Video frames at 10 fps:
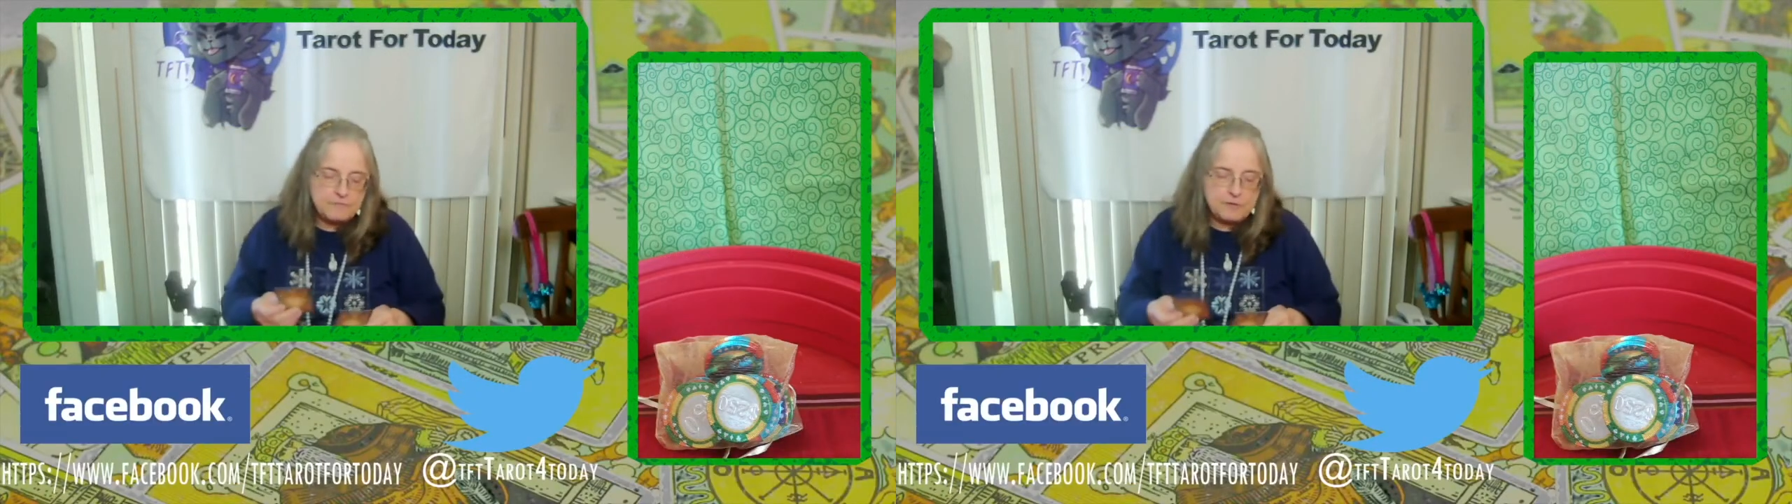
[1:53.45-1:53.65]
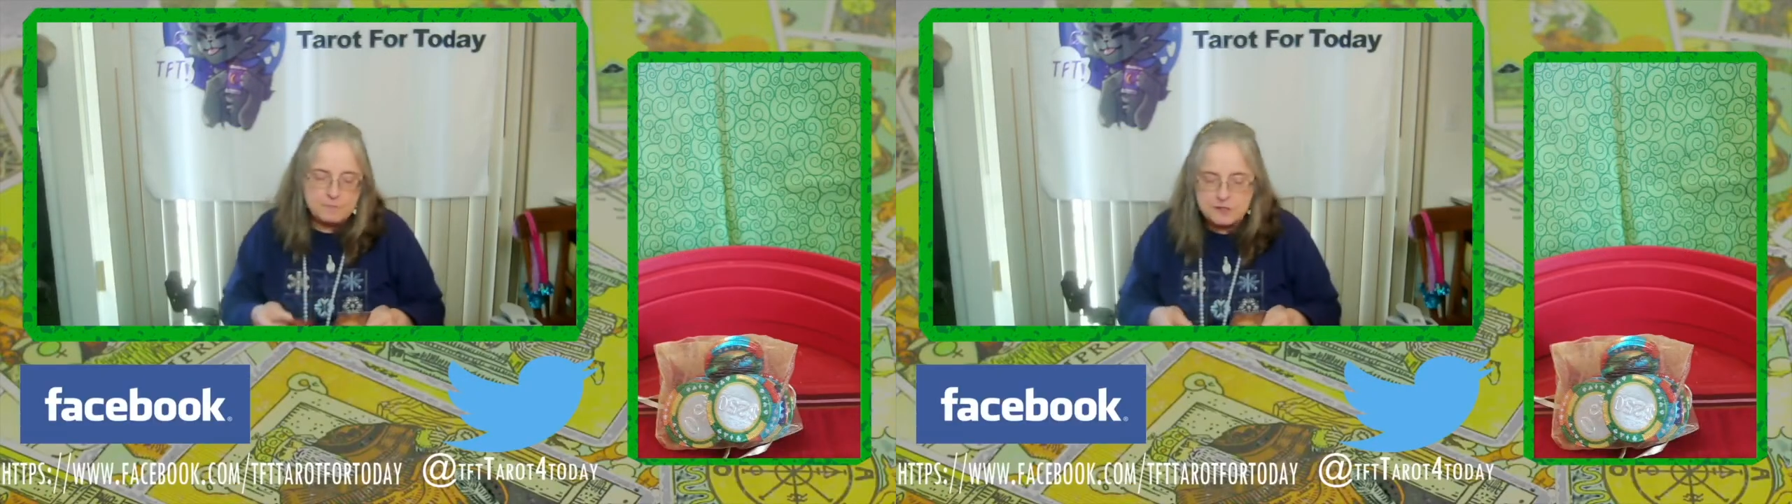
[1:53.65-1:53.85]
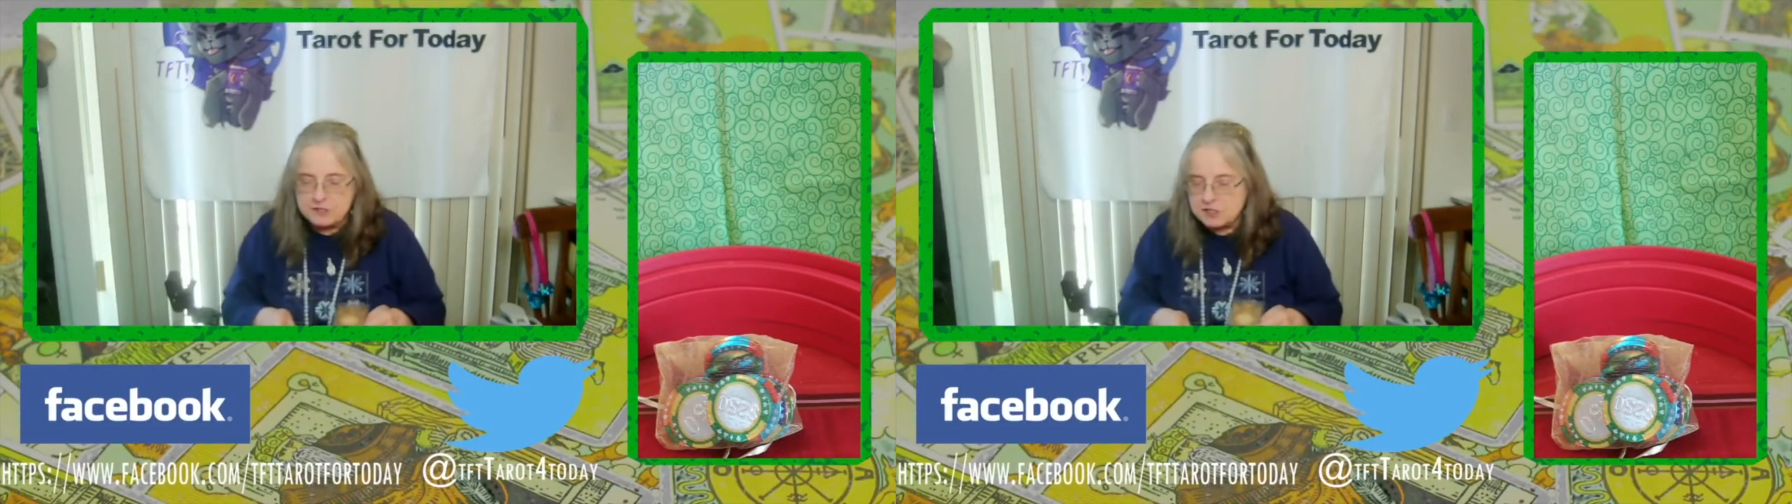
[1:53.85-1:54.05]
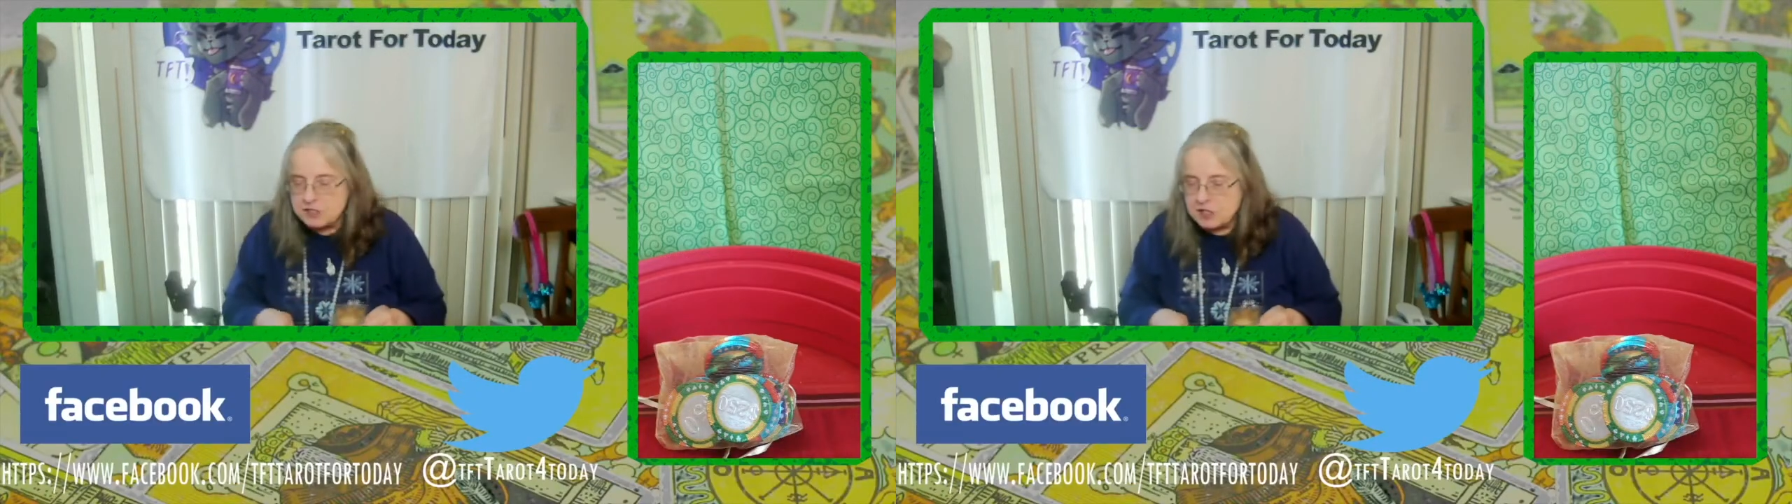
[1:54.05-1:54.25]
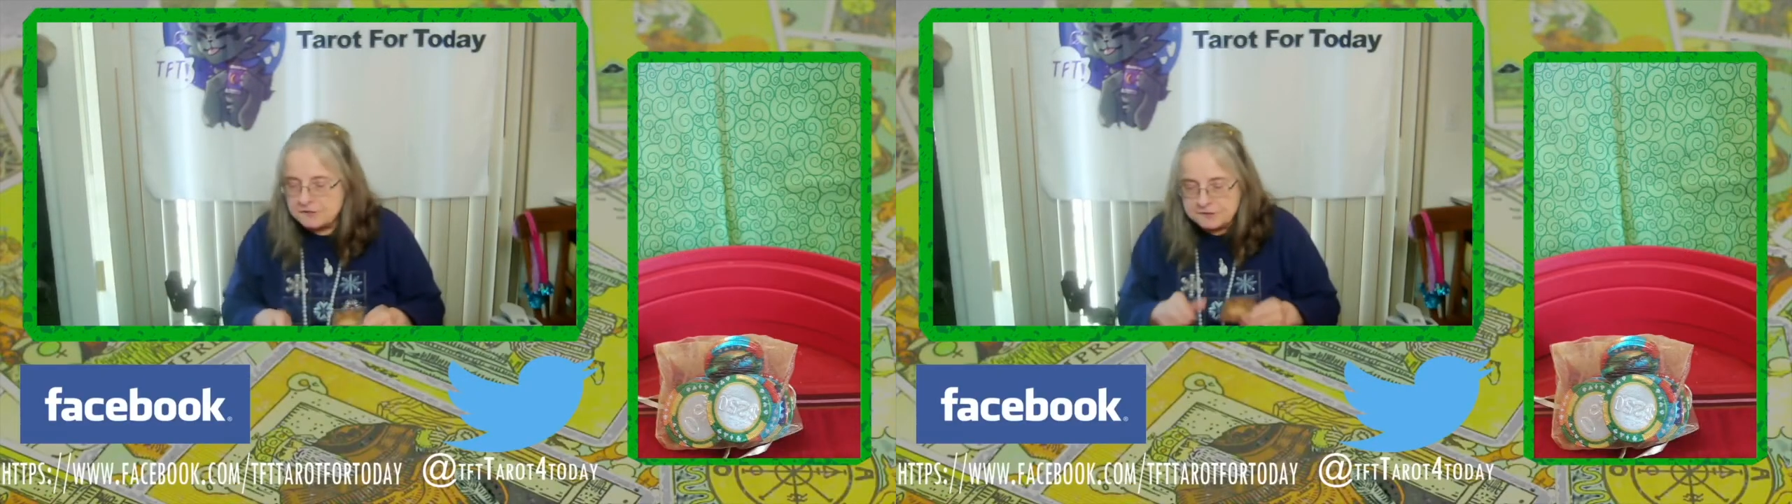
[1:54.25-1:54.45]
from the
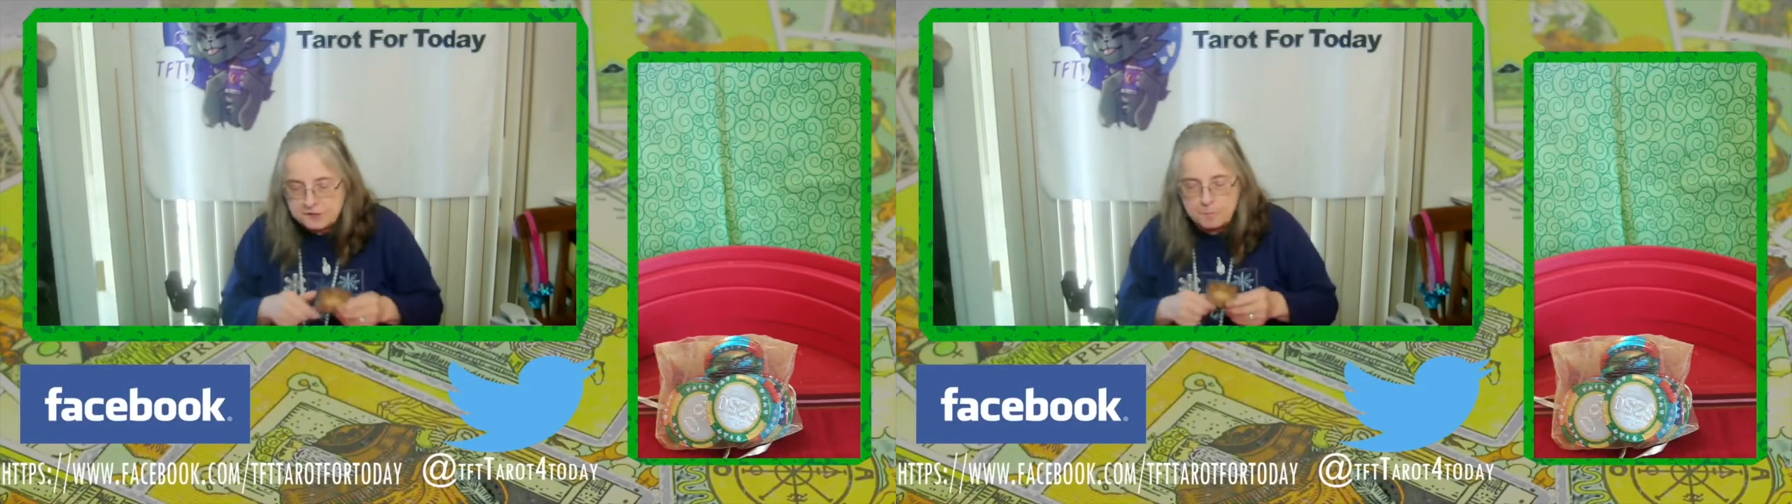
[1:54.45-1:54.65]
dusk